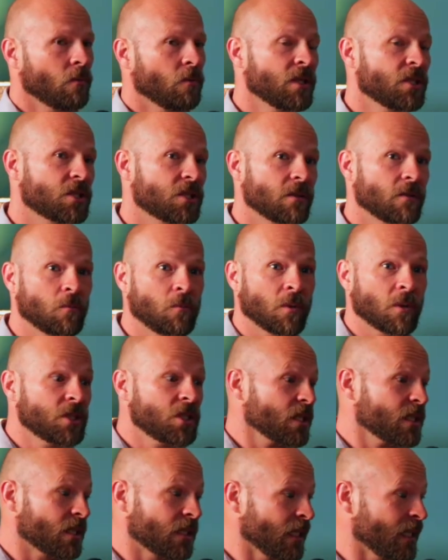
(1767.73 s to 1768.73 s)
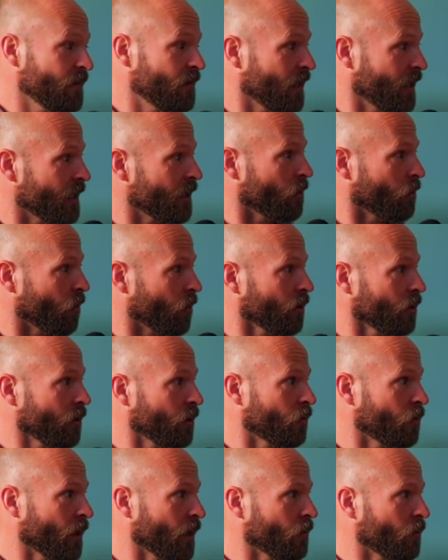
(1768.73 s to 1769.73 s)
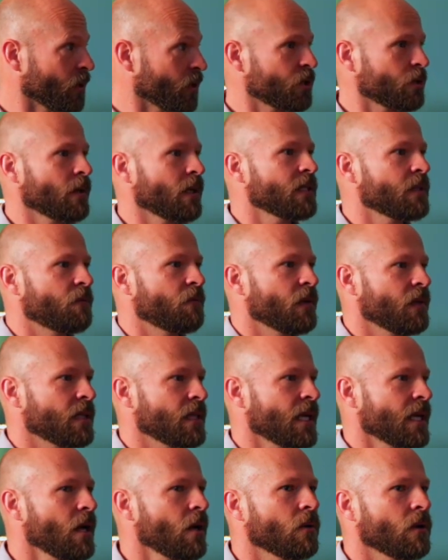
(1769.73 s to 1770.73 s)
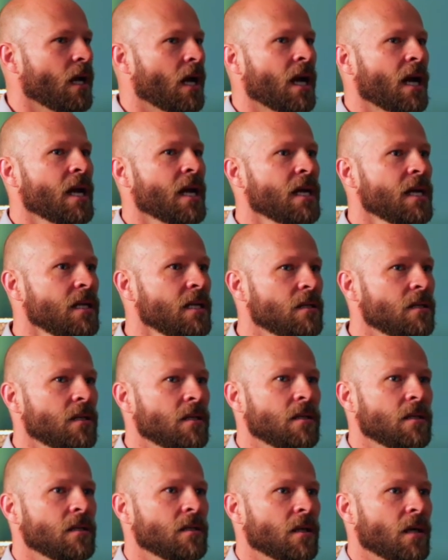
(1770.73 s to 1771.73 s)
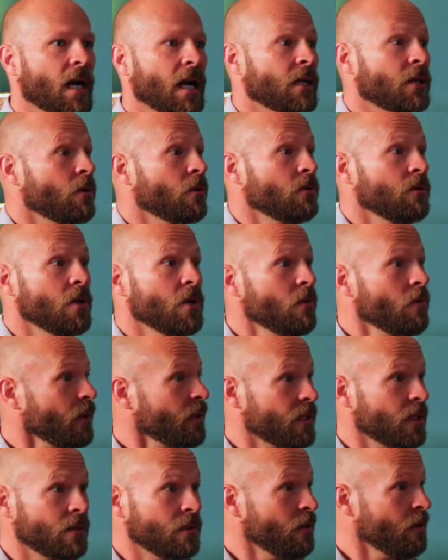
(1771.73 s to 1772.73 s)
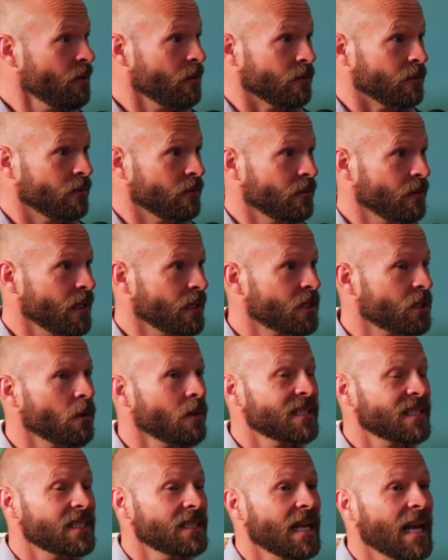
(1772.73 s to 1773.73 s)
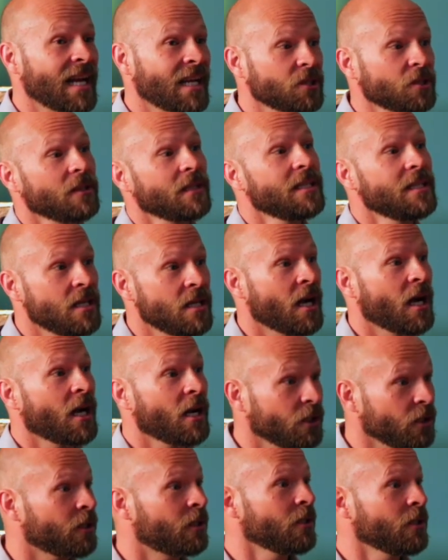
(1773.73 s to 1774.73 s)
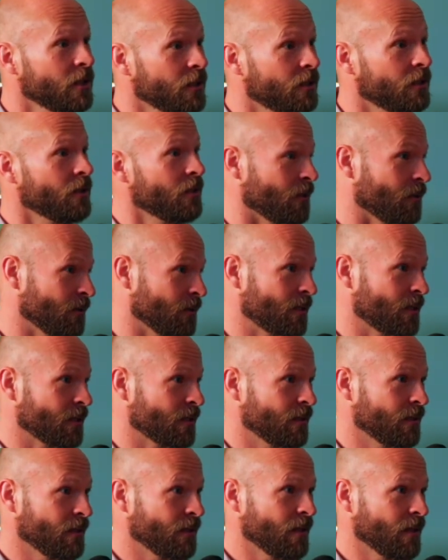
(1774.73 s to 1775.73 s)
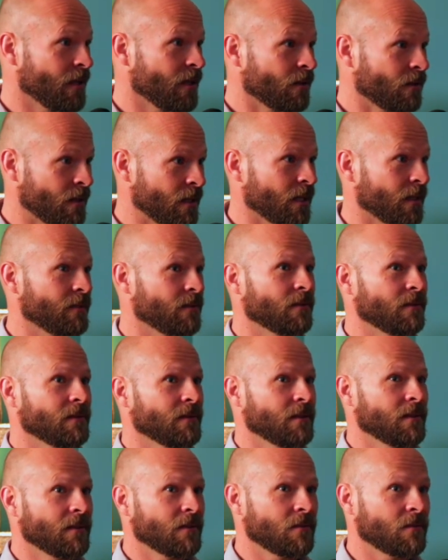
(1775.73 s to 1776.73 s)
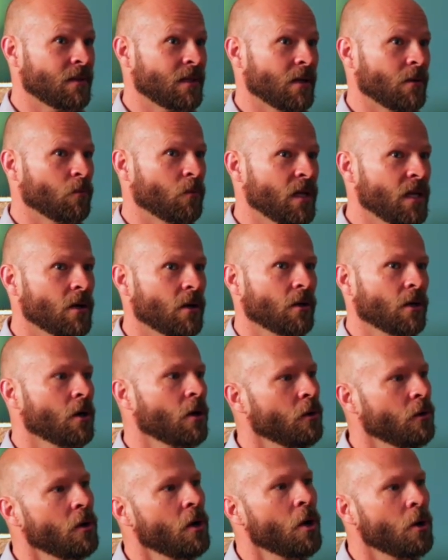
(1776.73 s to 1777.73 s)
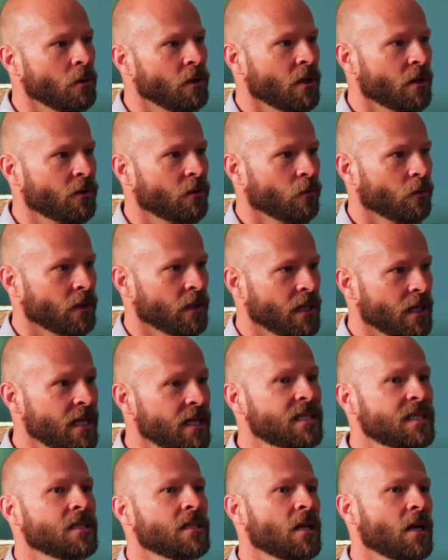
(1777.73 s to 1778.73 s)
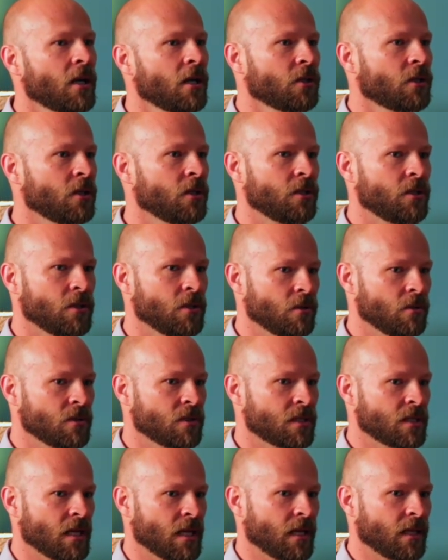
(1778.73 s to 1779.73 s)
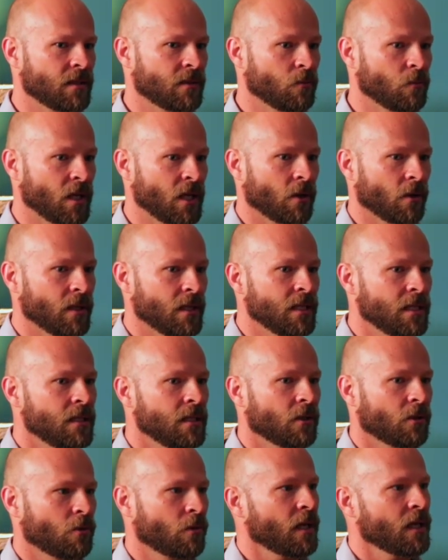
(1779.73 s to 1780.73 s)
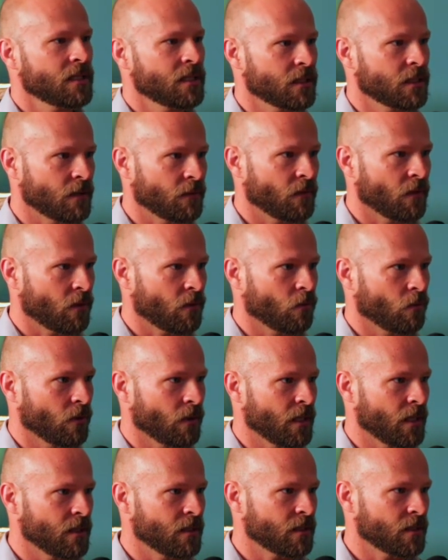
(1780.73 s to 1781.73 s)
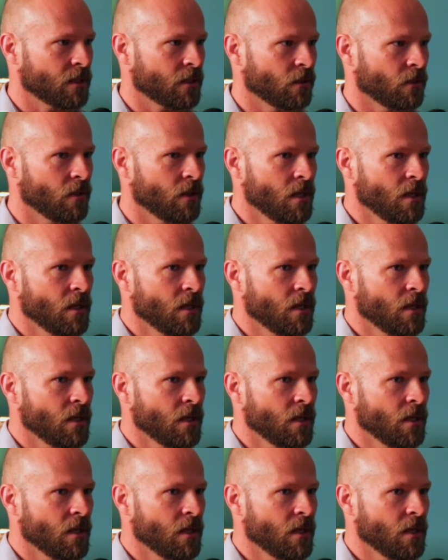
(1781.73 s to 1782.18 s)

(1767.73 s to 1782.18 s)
which we're just living in a world where we're yeah. trying to figure that out. I I don't know what to do, yeah. and so it's actually not good news. It's not that that we are our own authority. No. It's not good news that we are in a crisis of authority, right. and so